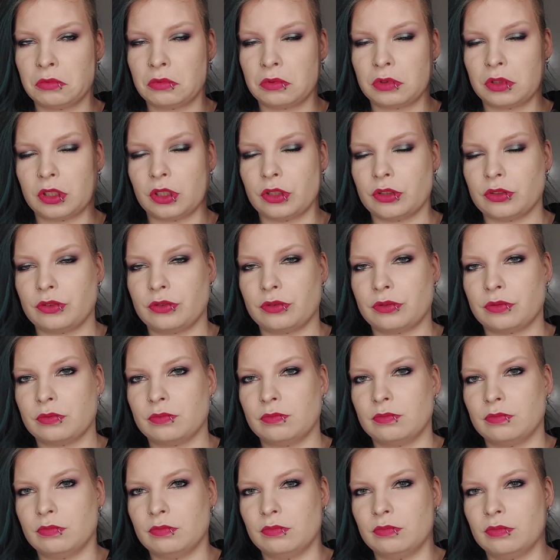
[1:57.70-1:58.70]
because
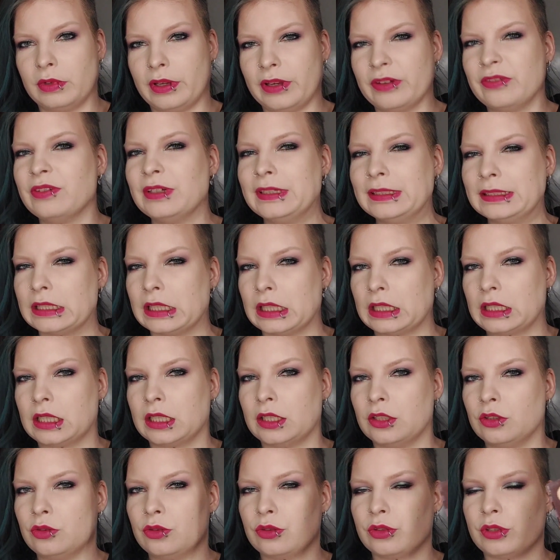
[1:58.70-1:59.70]
I felt like I
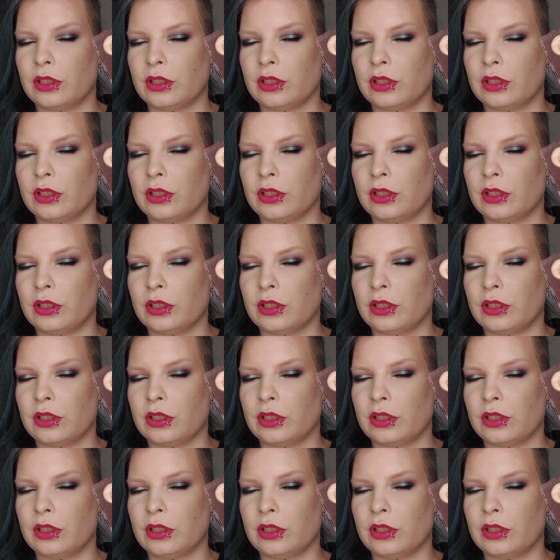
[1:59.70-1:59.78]
used